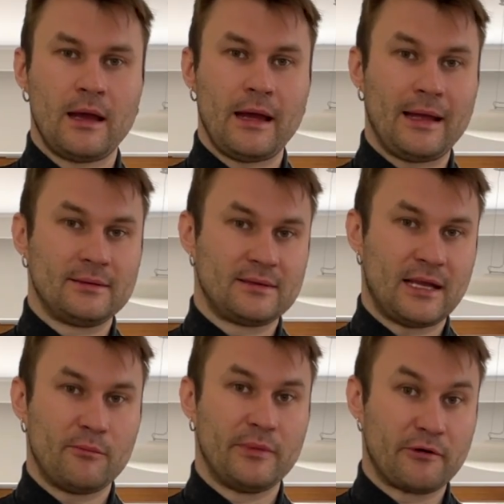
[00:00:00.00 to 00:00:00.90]
And
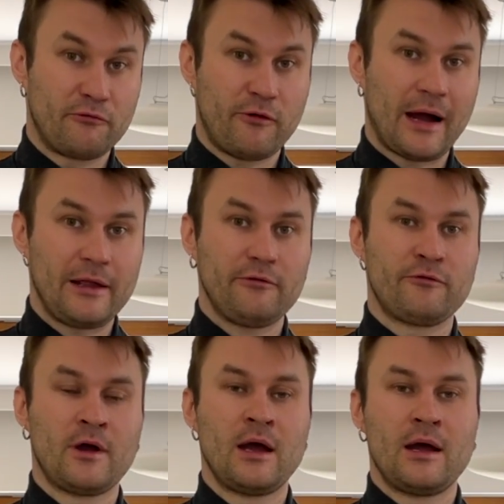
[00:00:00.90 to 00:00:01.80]
number
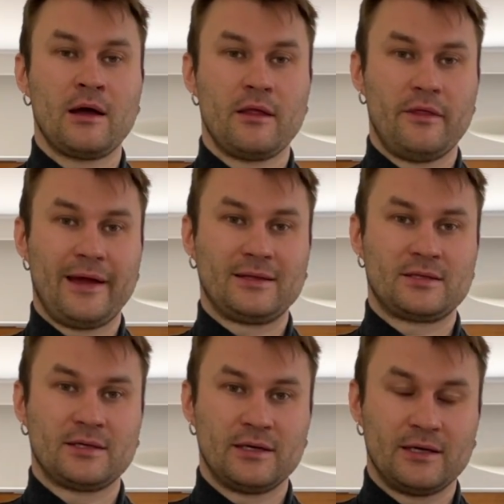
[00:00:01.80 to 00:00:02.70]
5,
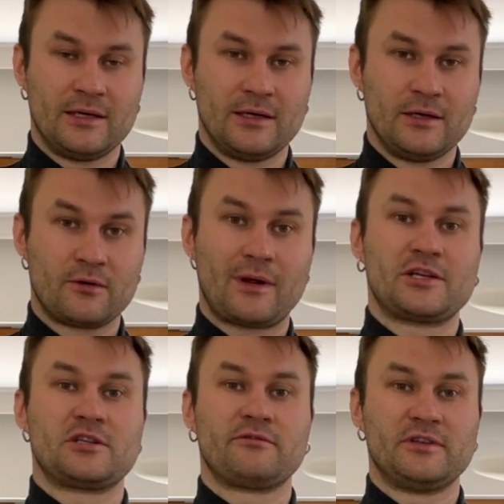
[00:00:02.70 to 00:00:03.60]
that
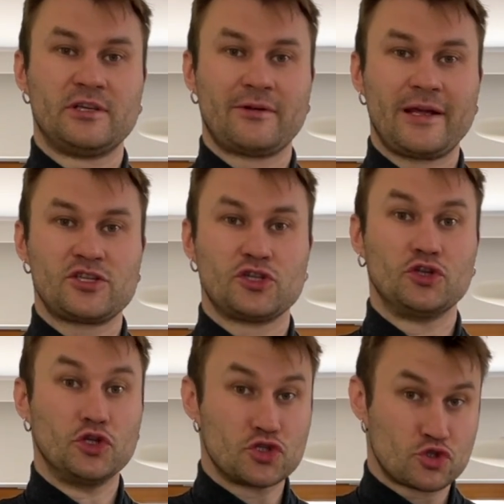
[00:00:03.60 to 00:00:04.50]
Russian Federation
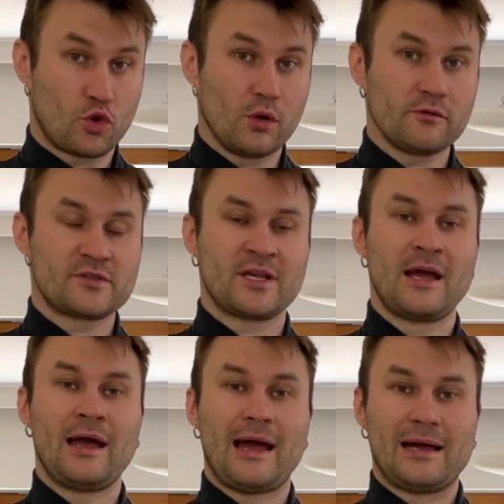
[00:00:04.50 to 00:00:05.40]
dissolves
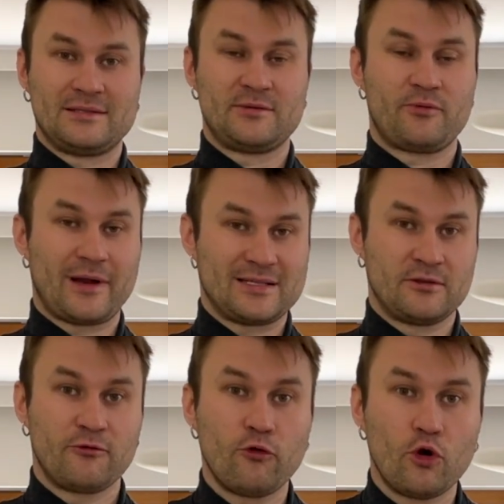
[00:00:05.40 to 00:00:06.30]
as its
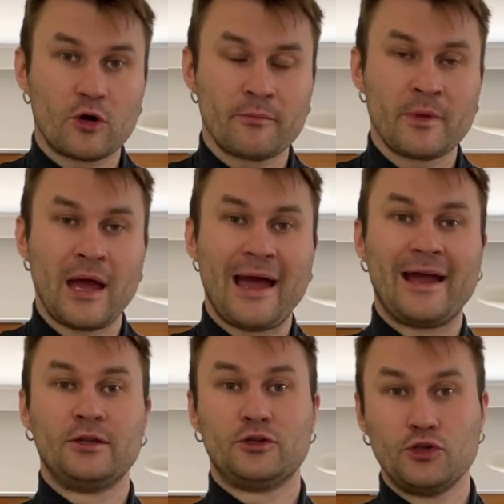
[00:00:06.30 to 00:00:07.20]
present form
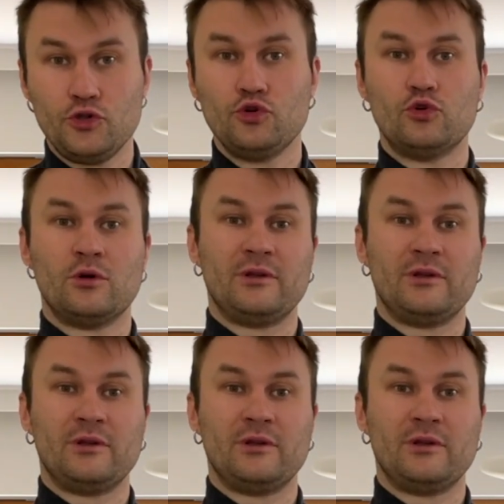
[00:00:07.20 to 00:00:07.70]
and new